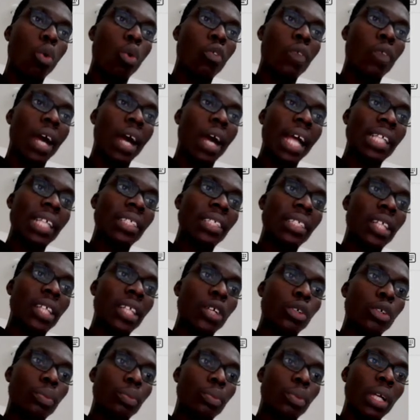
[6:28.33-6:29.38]
over
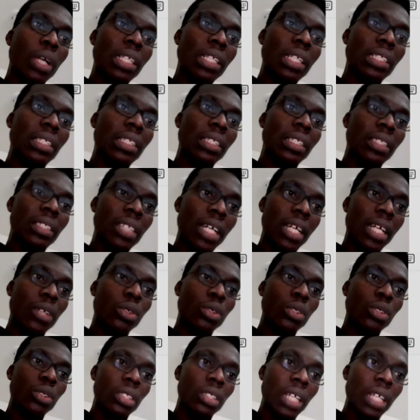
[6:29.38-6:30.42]

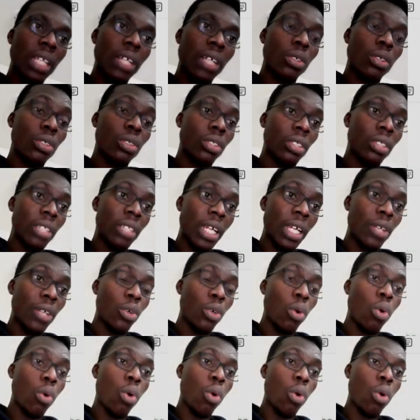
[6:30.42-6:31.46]

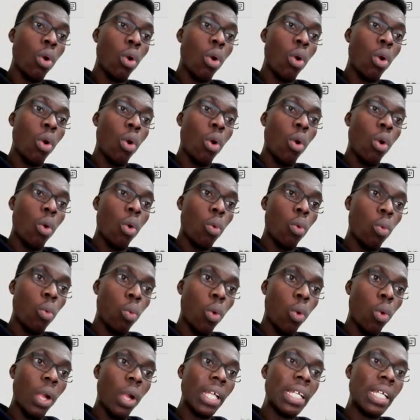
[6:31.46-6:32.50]

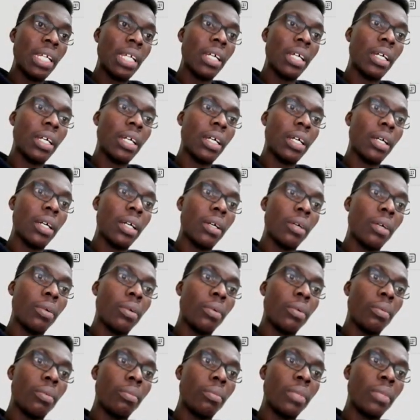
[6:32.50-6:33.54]
0.0001
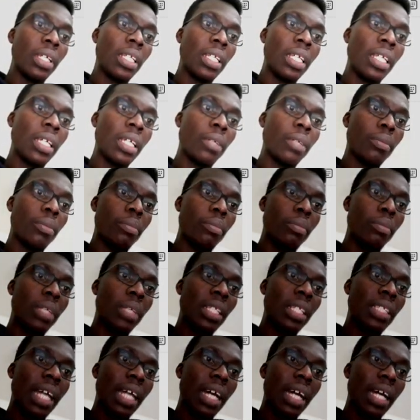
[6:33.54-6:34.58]

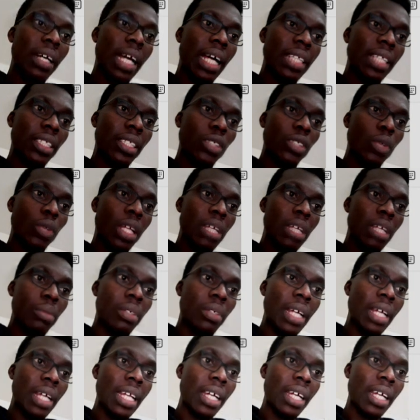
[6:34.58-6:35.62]
millimeter, as it were. Let
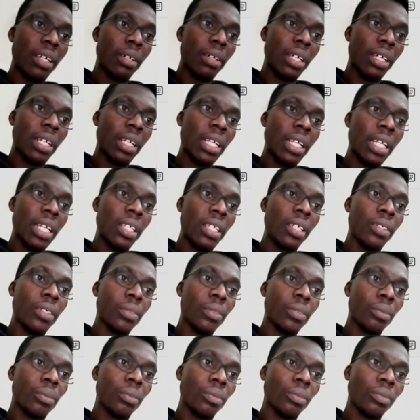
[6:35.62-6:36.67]
me write that clearly.
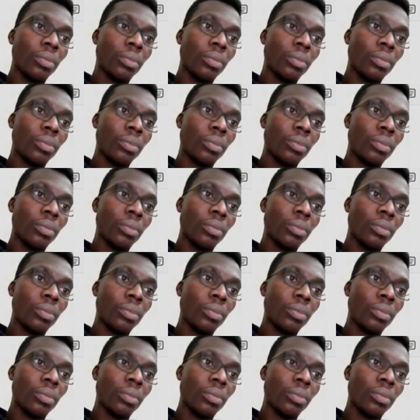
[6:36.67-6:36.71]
